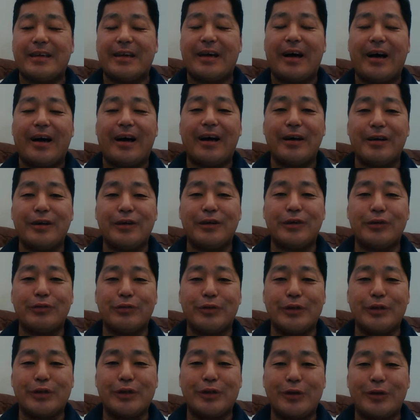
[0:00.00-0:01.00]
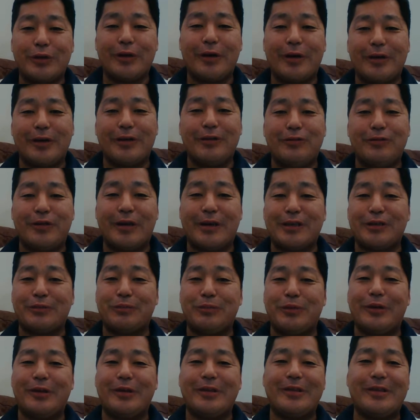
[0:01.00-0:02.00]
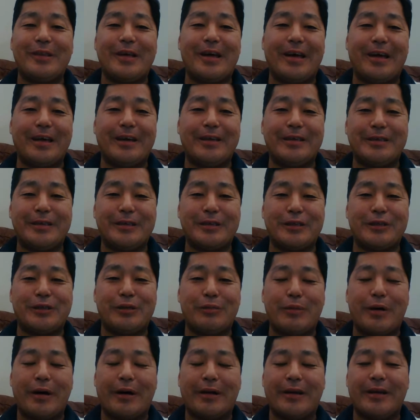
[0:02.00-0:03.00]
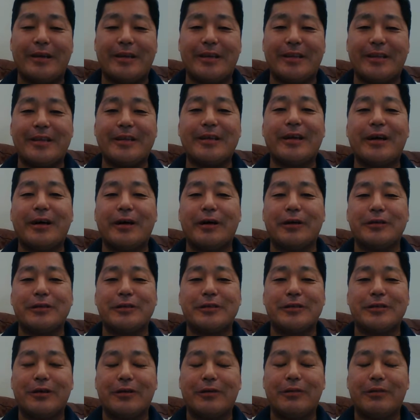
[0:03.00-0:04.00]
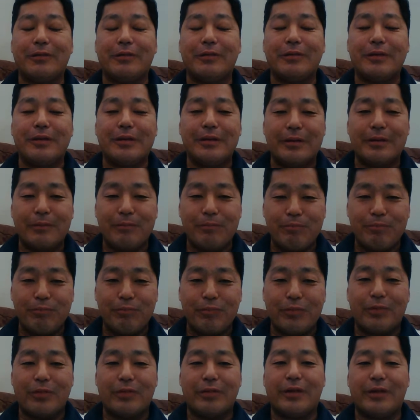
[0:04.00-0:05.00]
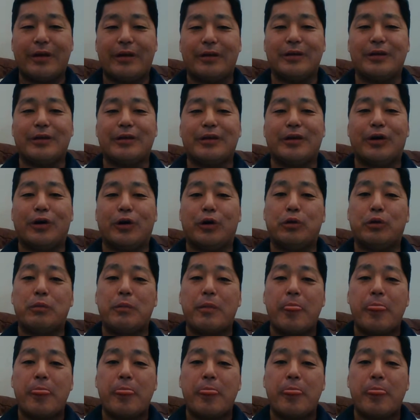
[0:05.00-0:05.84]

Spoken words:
a higher return on investment than just about anything else. So there you go.